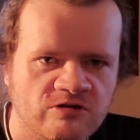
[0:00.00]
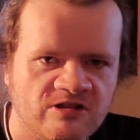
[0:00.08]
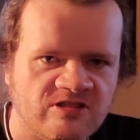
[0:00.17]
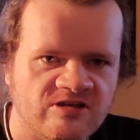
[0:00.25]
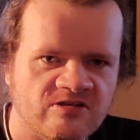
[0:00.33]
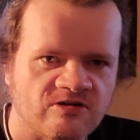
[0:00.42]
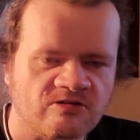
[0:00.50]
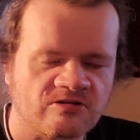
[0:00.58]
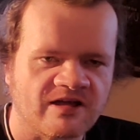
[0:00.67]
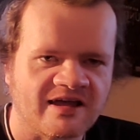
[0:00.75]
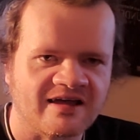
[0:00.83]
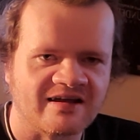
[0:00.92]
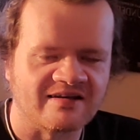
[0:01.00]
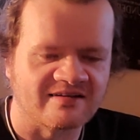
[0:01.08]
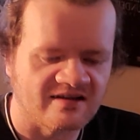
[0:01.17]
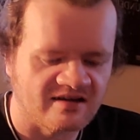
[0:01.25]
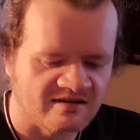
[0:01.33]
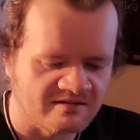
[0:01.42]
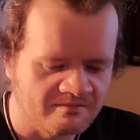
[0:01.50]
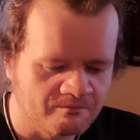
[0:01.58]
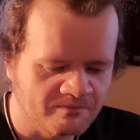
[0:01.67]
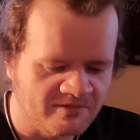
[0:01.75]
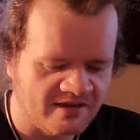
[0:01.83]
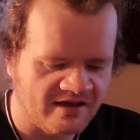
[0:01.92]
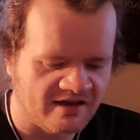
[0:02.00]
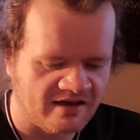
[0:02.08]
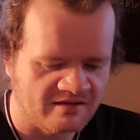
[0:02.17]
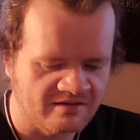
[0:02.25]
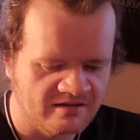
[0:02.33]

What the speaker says: with either, and, yeah.